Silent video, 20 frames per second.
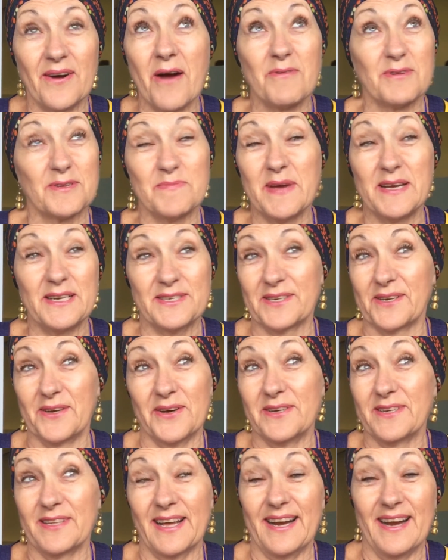I was meant to
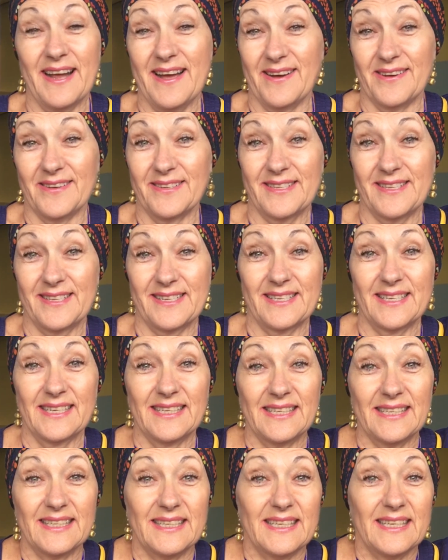go to that house.
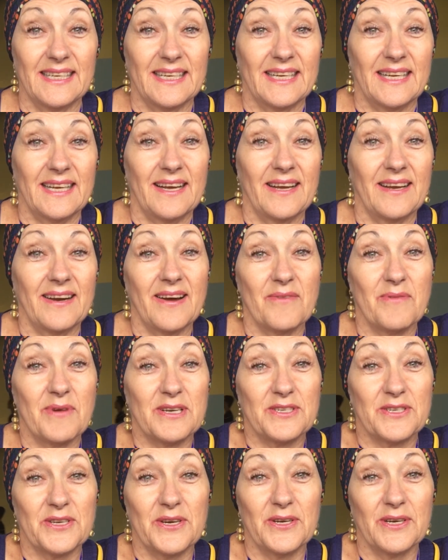And I
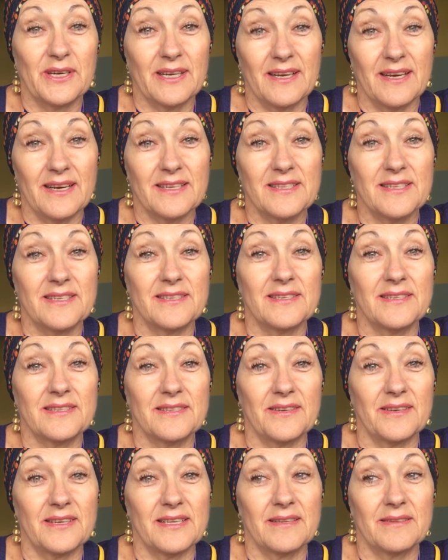went to her
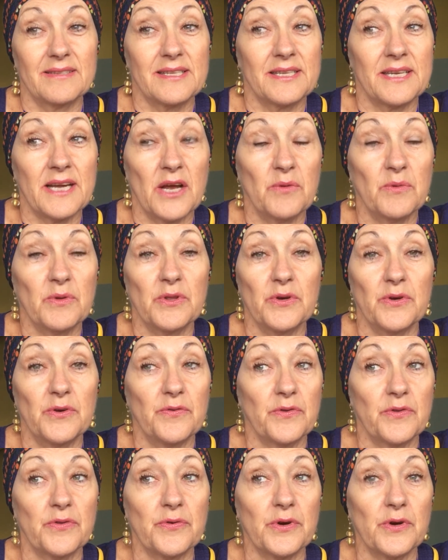classes and I stayed with
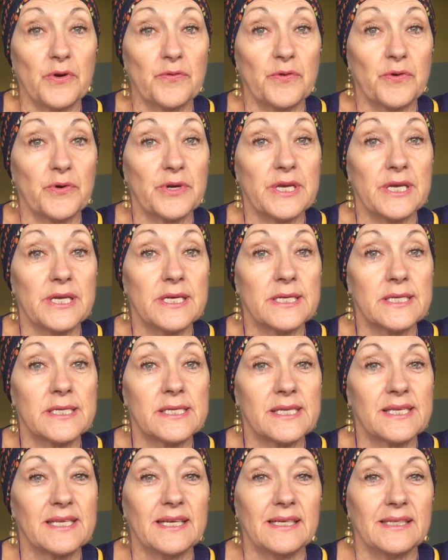her for 3 or 4
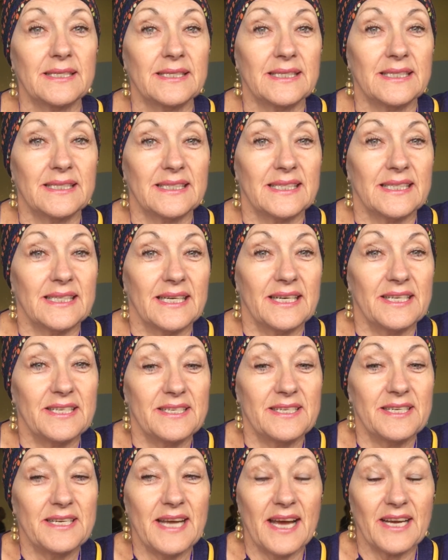years.
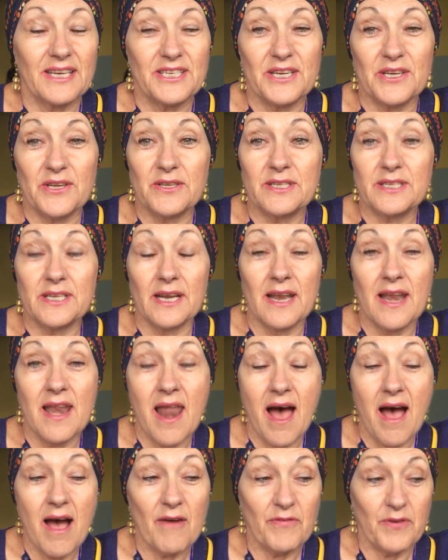And she actually used to
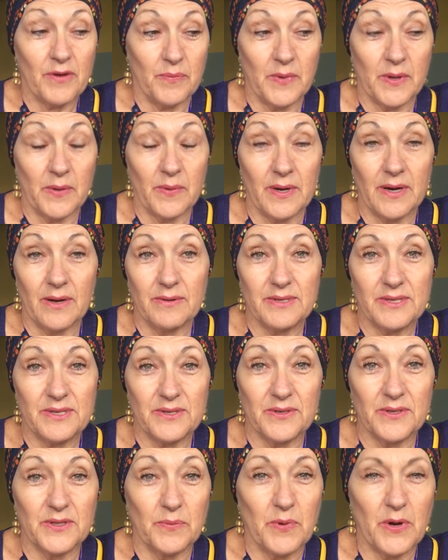laugh at me when I was
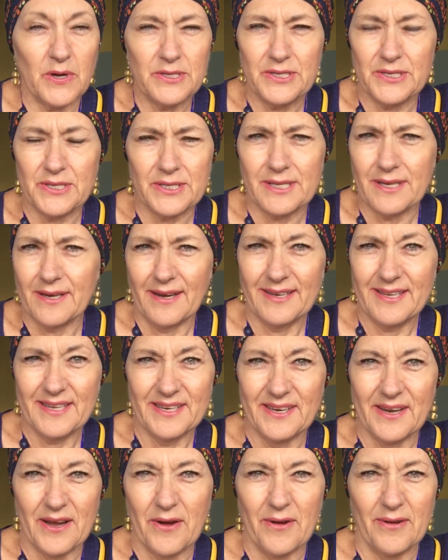doing the postures, and I
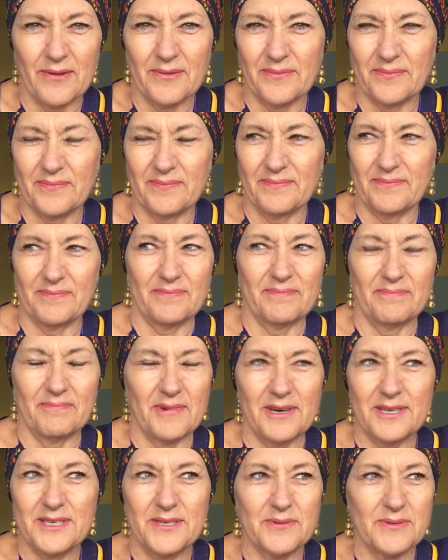didn't know
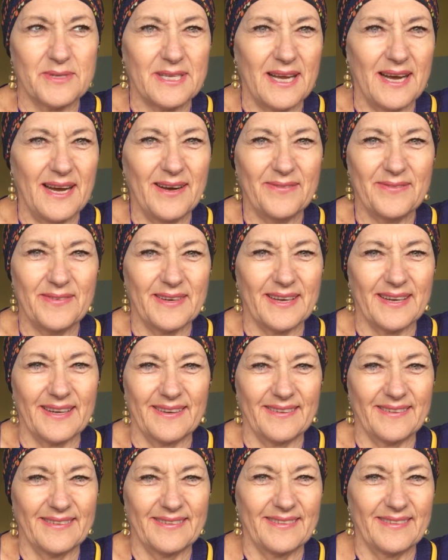why she was laughing.